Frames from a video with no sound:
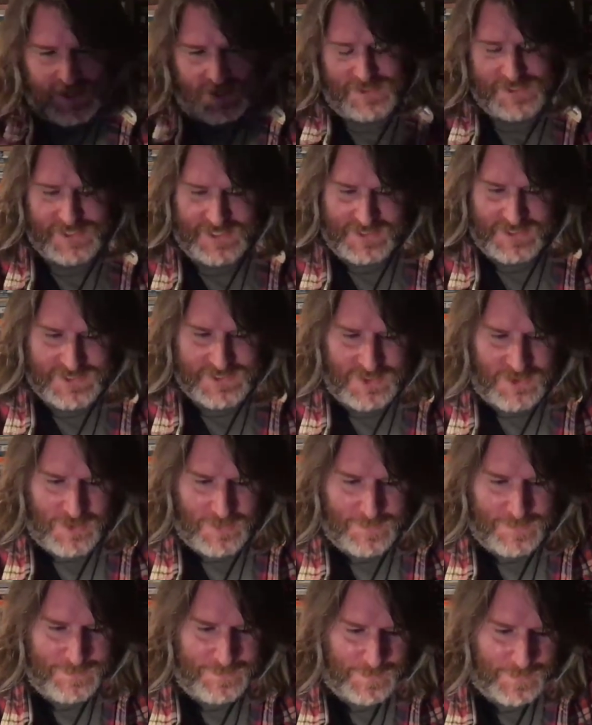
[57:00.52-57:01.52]
I'll sing the
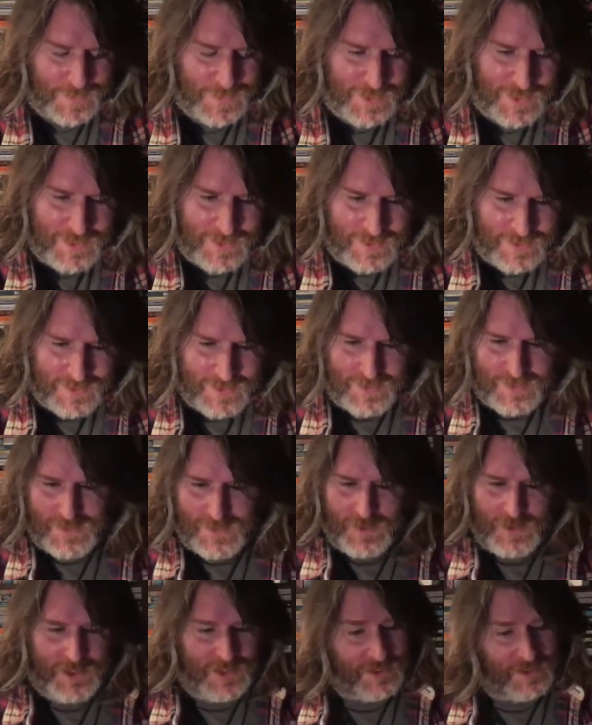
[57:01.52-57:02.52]
song.
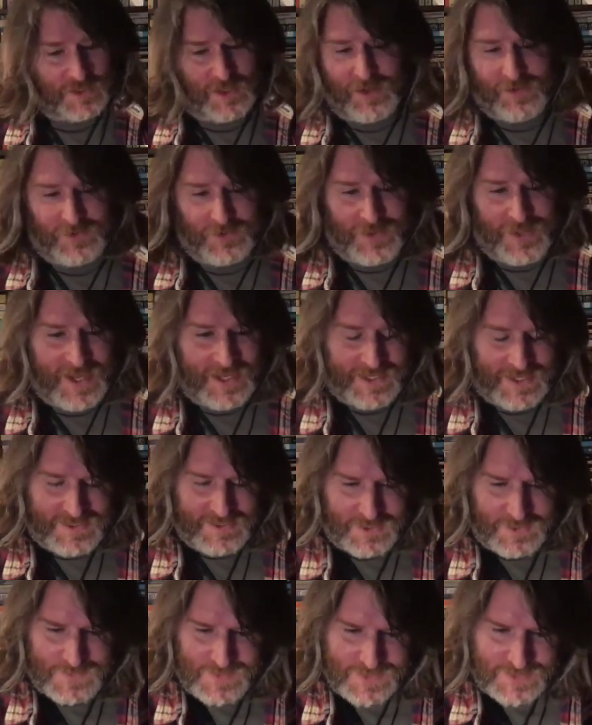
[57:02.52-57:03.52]
Yeah, you can't do that, can
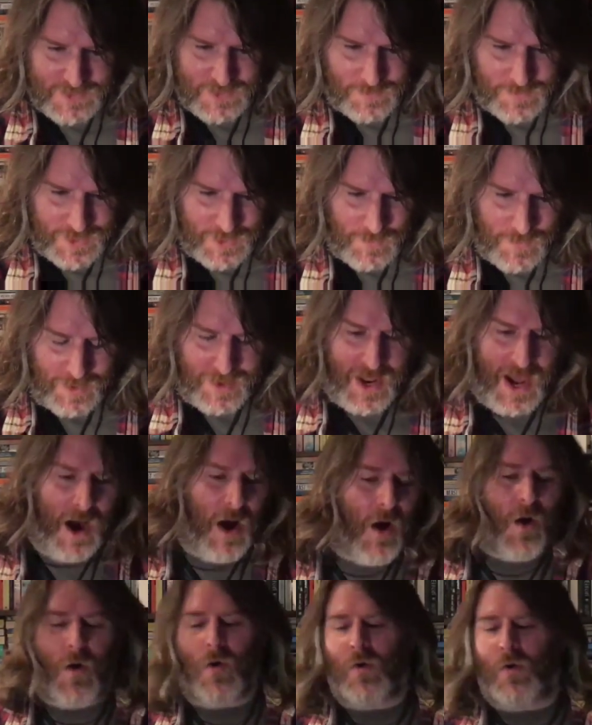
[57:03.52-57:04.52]
you? It's not what you want.
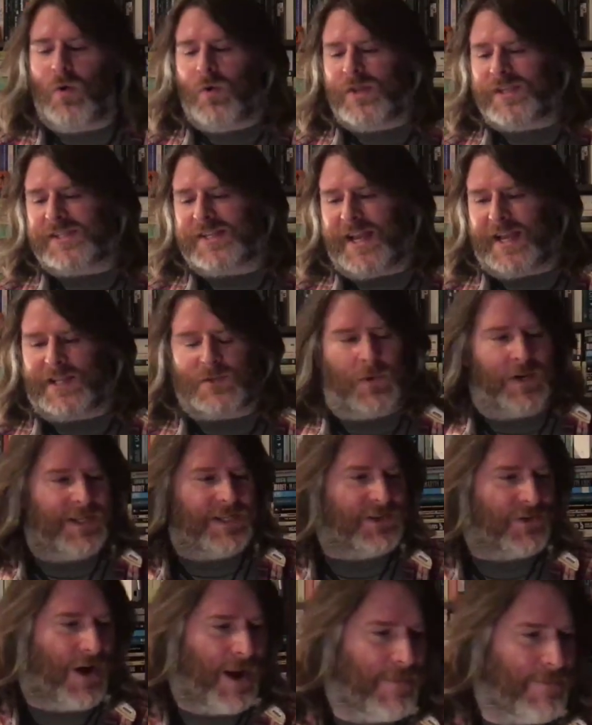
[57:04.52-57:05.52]
Oh, this next one
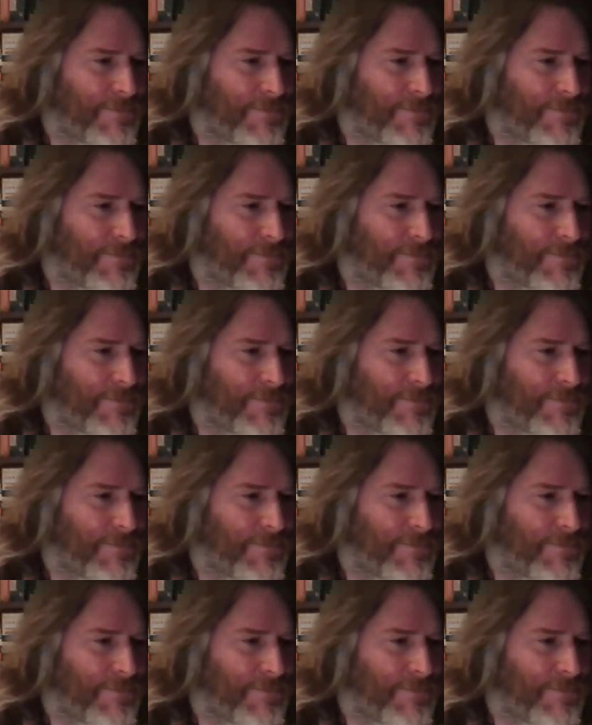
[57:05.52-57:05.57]
is great.